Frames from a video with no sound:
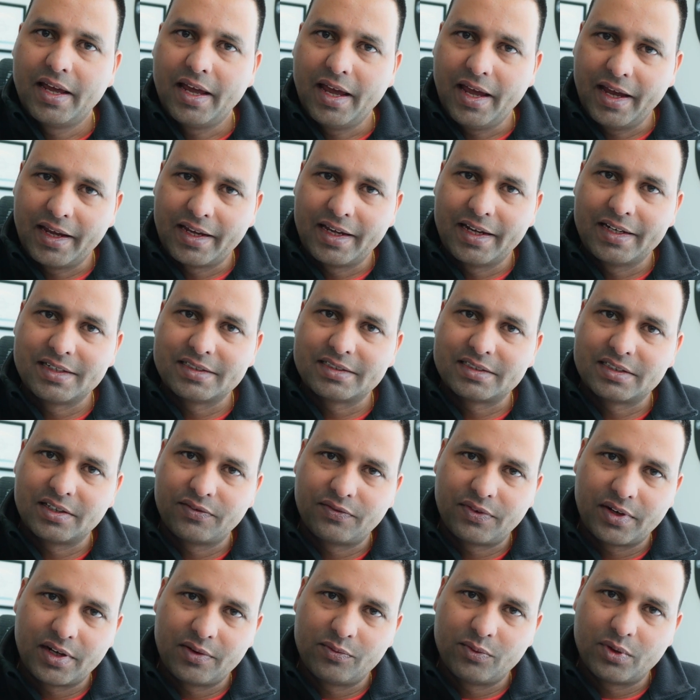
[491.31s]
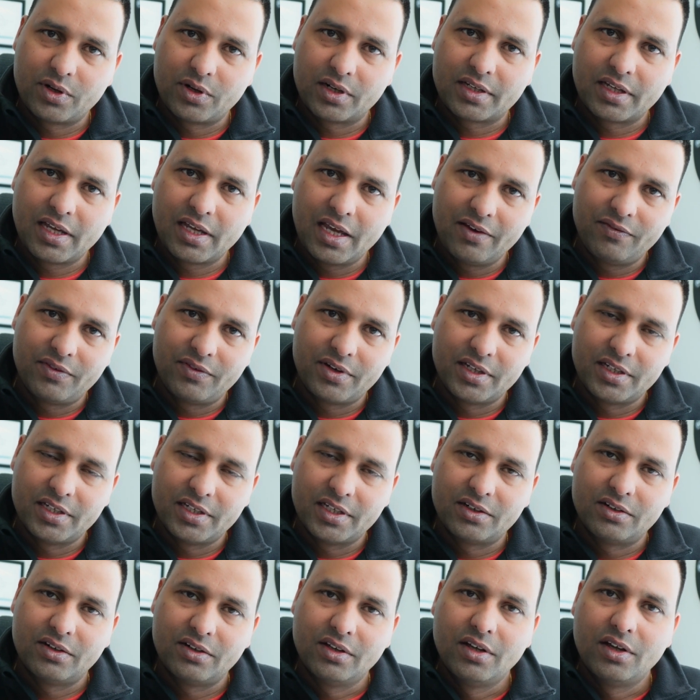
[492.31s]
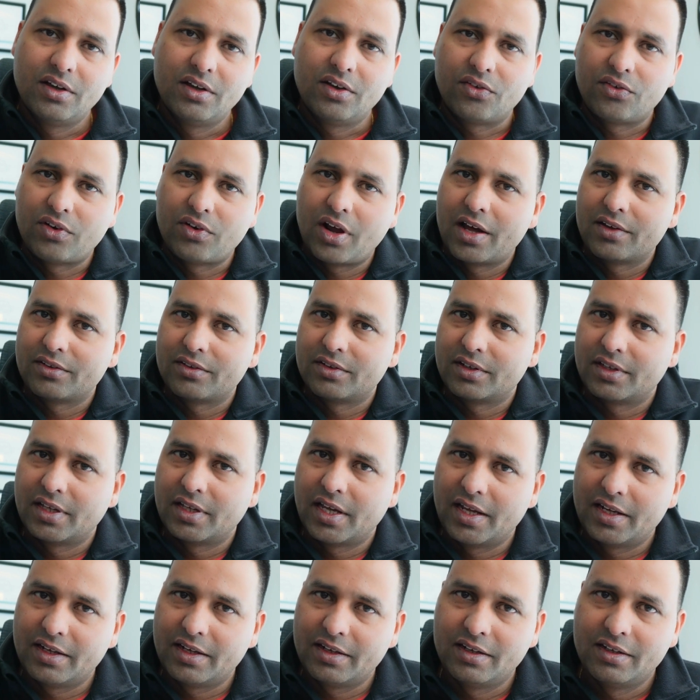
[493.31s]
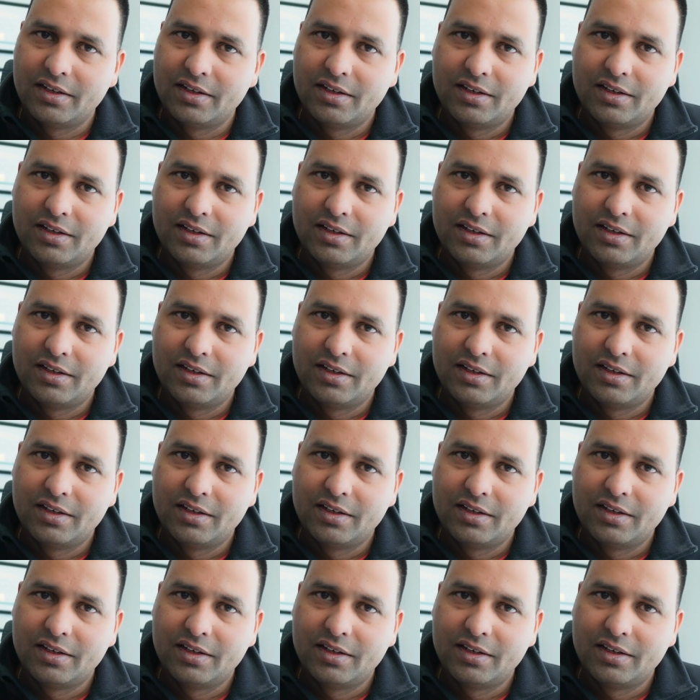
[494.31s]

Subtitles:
against the framework every year, rather than